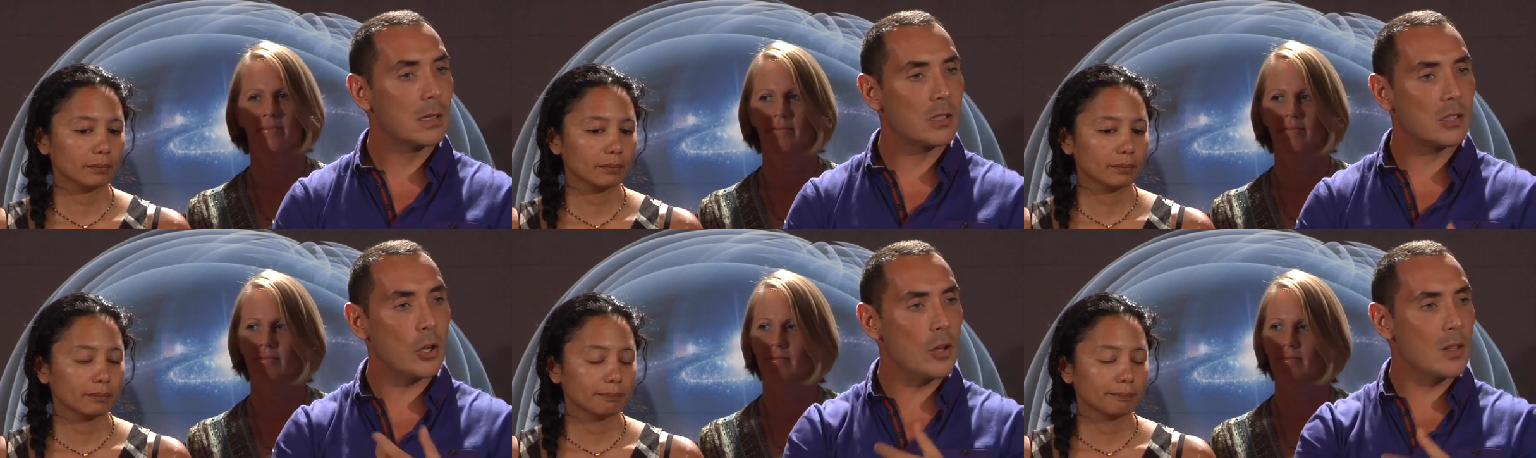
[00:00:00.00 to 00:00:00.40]

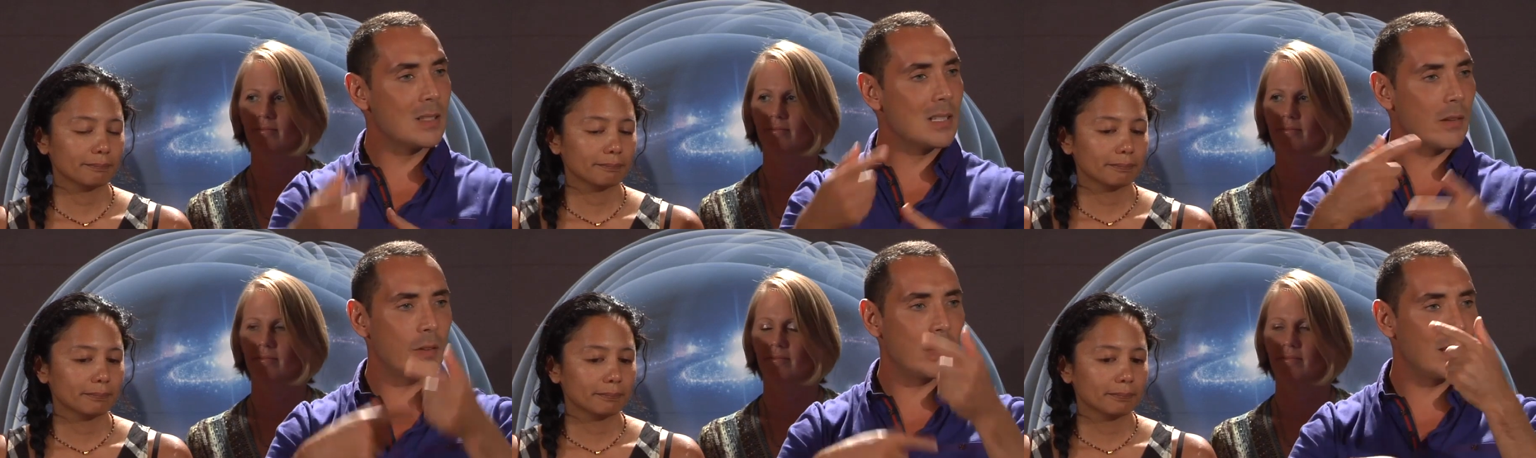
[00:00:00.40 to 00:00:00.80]

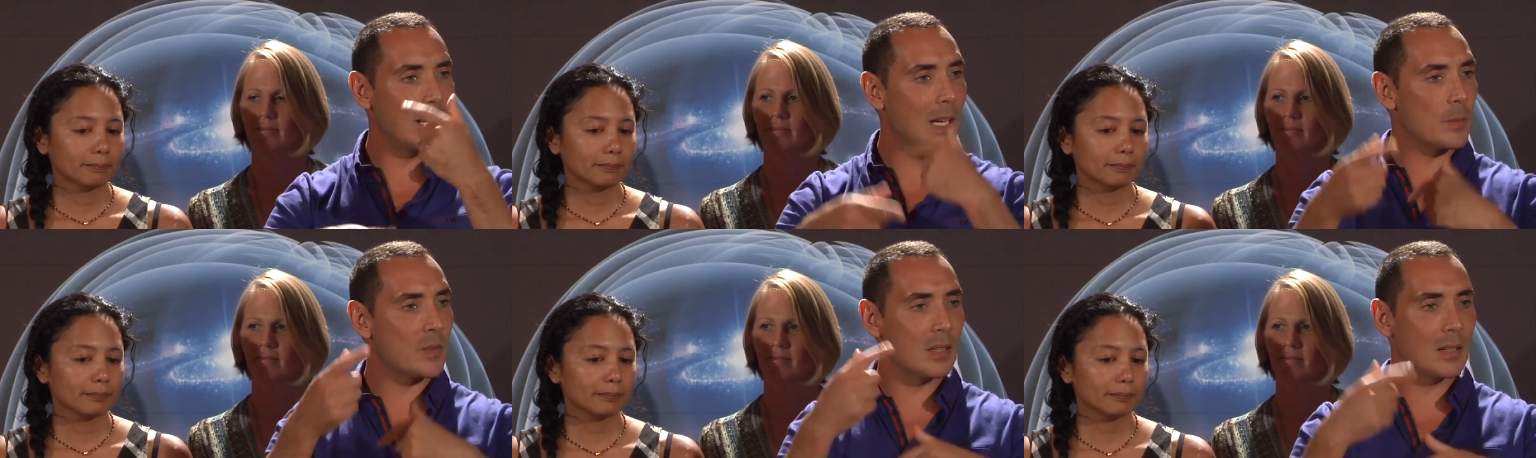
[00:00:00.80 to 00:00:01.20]
Speaker 1: Turns
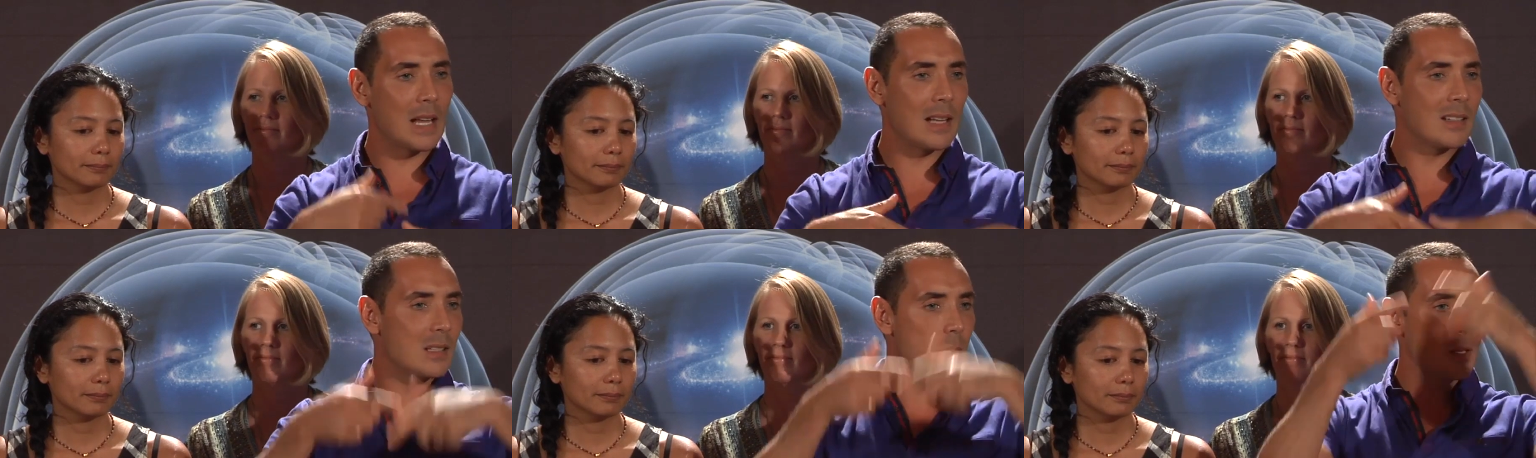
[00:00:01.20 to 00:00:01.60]
everything upside
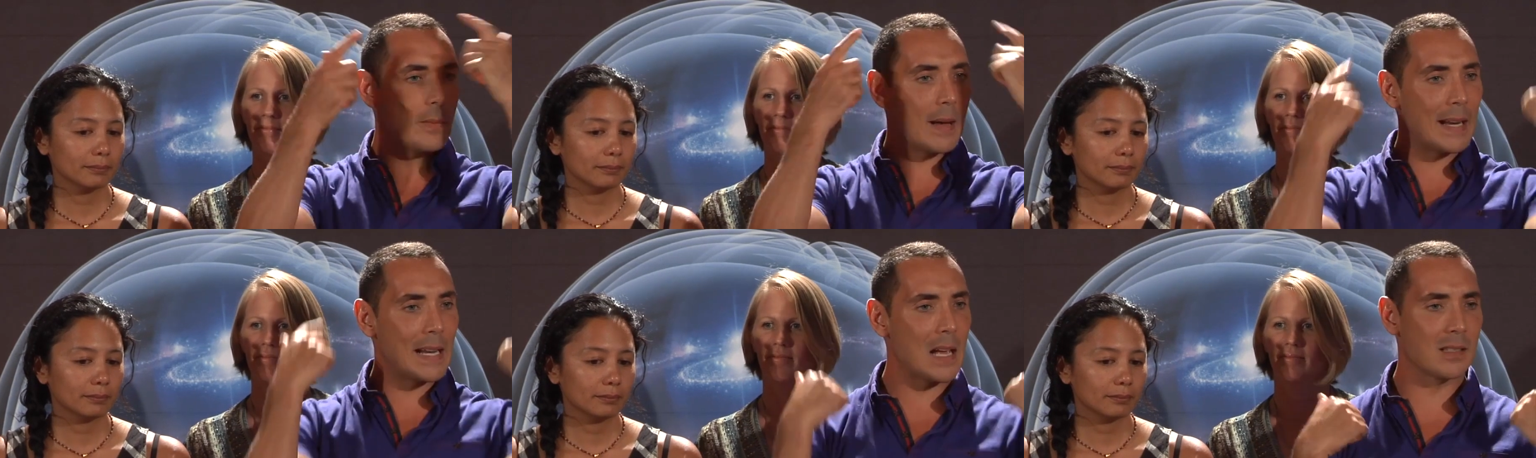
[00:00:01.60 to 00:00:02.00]
down to be
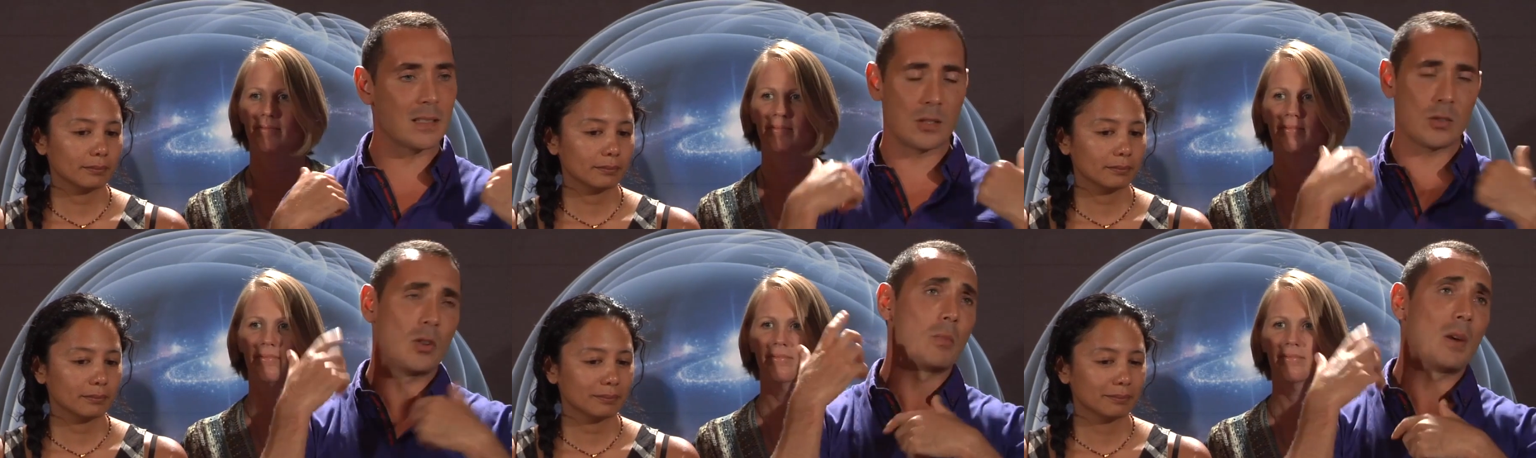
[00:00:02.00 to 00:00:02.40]
about us.
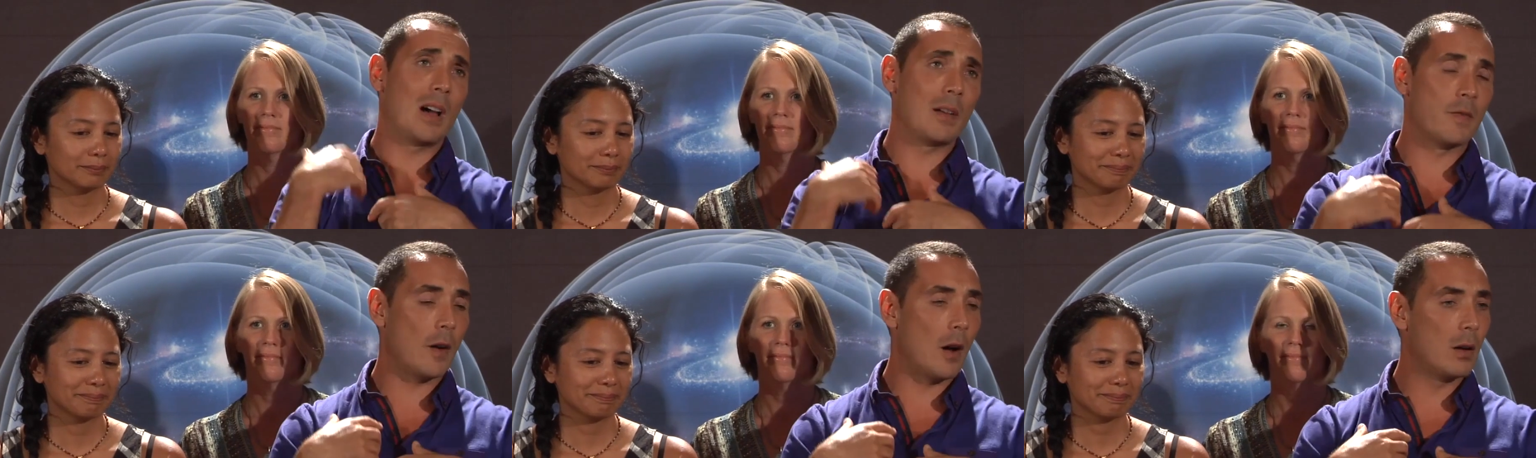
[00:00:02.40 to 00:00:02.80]
It's all
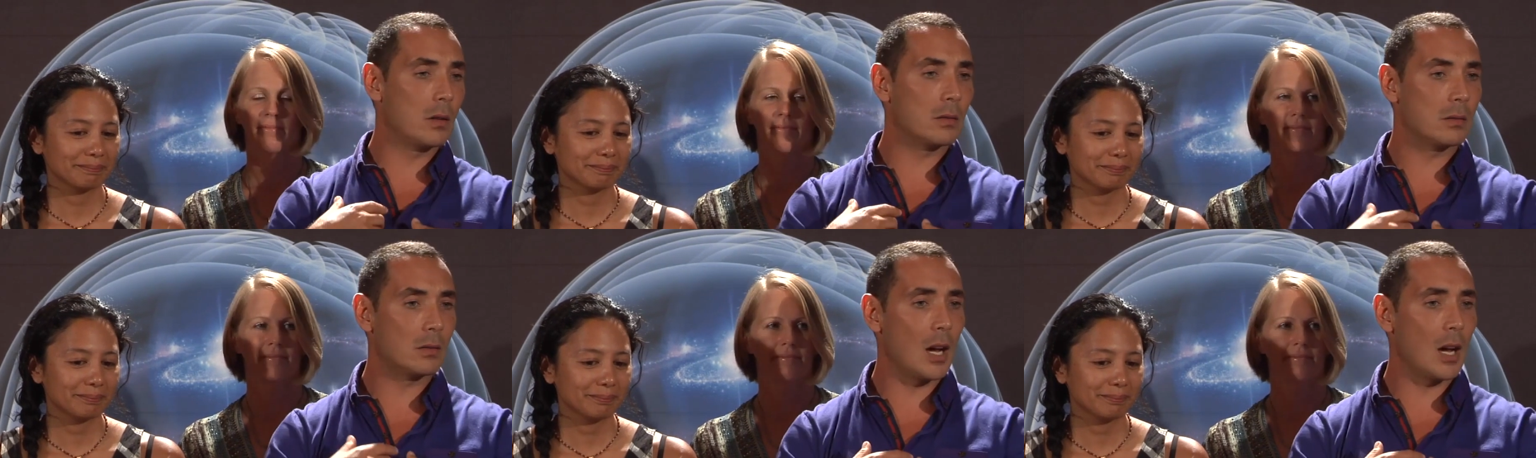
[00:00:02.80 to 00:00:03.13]
my fault.